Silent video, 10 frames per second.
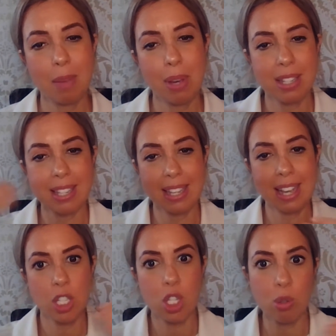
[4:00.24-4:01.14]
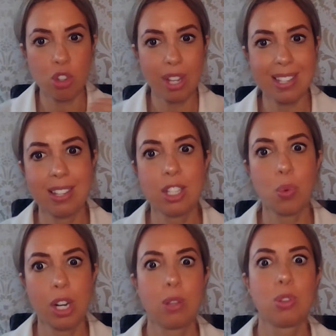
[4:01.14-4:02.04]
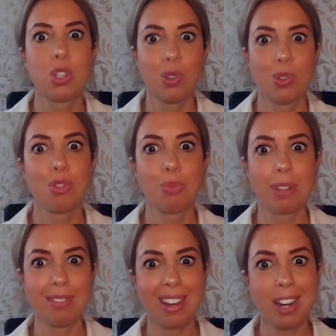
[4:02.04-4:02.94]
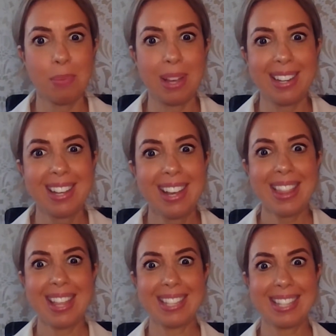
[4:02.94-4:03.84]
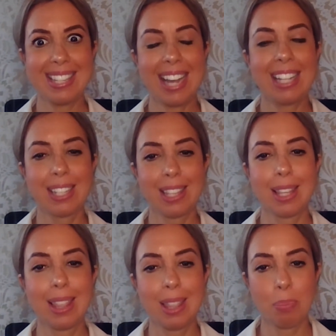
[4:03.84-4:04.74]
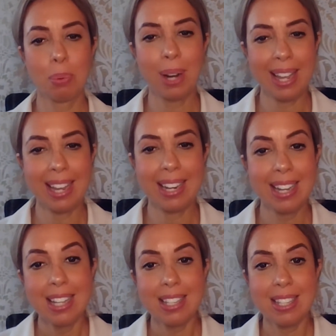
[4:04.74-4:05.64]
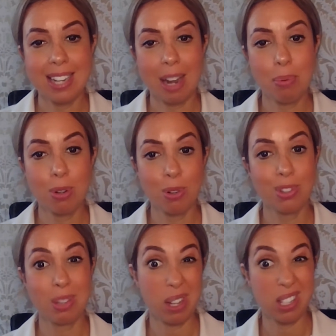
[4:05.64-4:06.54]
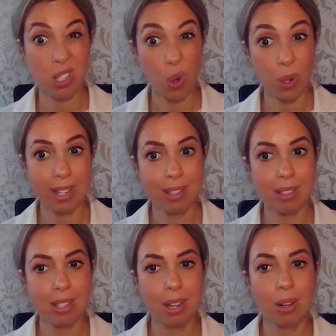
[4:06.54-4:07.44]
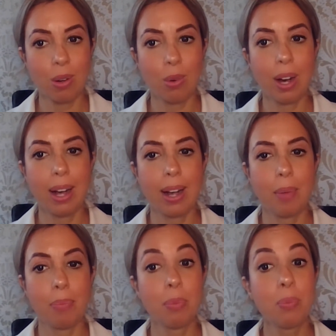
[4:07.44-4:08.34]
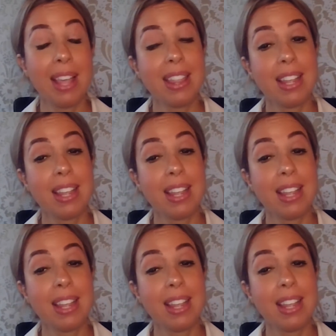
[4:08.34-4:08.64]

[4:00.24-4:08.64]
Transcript: because, again, socializing is one of those cues from the environment that's telling the brain to stop producing melatonin. So and